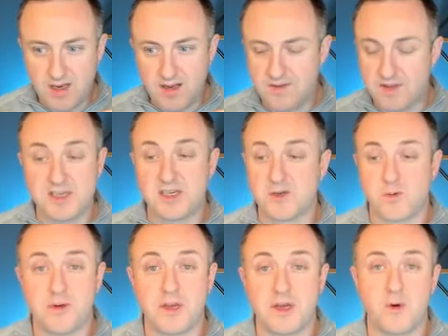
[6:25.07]
this is
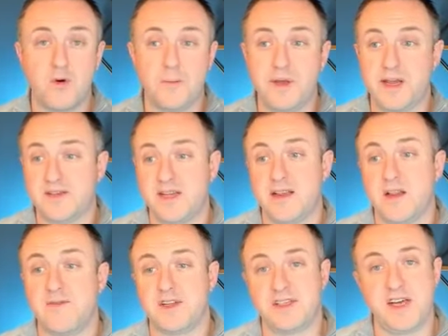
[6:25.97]
really cool because they
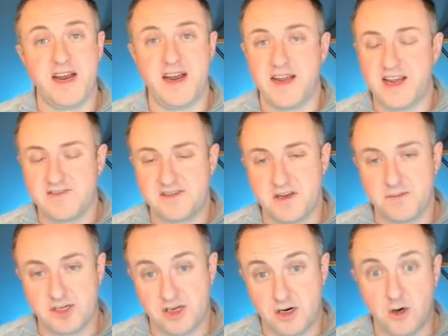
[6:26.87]
love to see it. It gives them
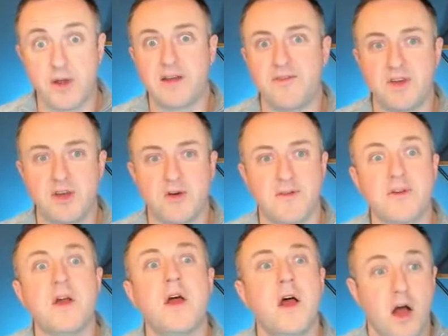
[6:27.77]
just a quick view of,
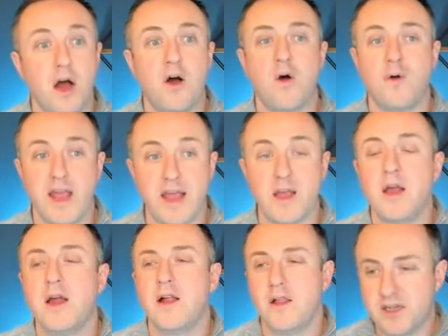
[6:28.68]
oh, okay,
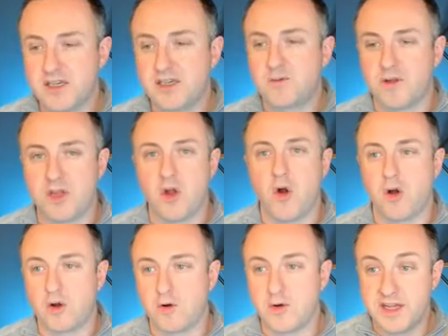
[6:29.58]
this is what the
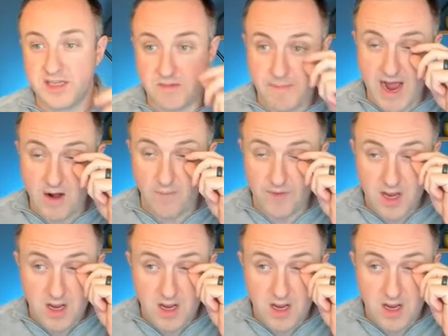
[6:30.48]
article is about.